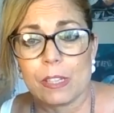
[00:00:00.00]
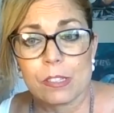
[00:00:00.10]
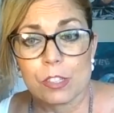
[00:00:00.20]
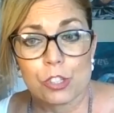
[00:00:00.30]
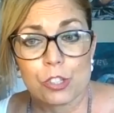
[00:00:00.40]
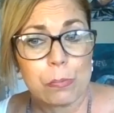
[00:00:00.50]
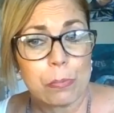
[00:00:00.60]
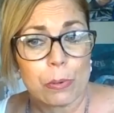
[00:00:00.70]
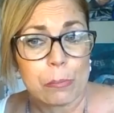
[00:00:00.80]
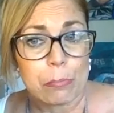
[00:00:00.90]
is a
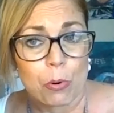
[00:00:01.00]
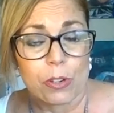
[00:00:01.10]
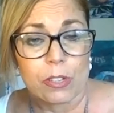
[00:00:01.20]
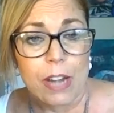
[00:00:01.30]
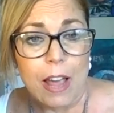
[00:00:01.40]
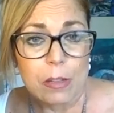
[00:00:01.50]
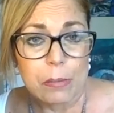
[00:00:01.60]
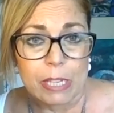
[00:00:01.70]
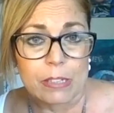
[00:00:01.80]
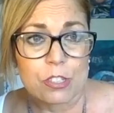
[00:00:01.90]
super important
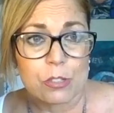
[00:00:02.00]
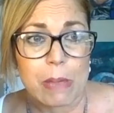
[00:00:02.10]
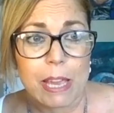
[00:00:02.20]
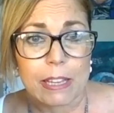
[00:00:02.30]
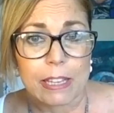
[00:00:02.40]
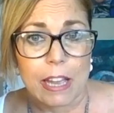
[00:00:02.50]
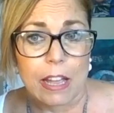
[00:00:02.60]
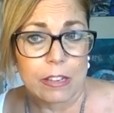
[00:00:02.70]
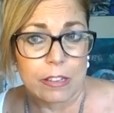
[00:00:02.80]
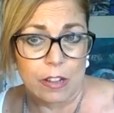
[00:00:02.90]
element to making
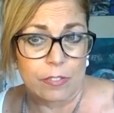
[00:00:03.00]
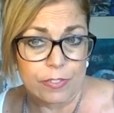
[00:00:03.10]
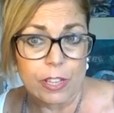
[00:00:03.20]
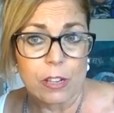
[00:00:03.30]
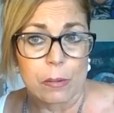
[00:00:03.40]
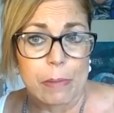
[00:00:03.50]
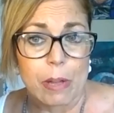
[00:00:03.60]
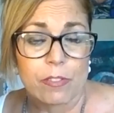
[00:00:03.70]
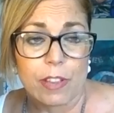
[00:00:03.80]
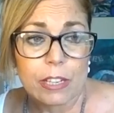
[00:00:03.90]
a film
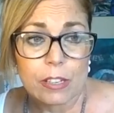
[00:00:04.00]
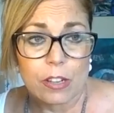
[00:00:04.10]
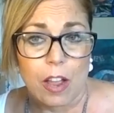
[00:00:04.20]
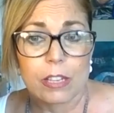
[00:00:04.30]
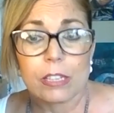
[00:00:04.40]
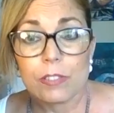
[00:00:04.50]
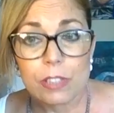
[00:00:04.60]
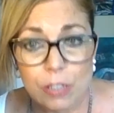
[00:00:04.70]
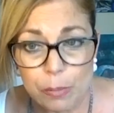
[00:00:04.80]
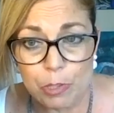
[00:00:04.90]
of any kind,
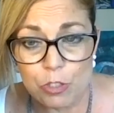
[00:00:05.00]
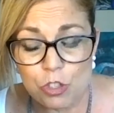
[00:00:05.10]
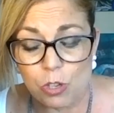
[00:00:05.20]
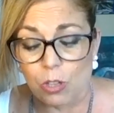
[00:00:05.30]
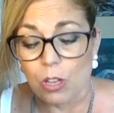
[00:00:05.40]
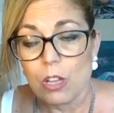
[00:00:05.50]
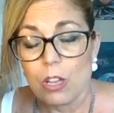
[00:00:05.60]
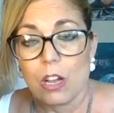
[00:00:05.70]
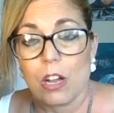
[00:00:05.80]
even a commercial.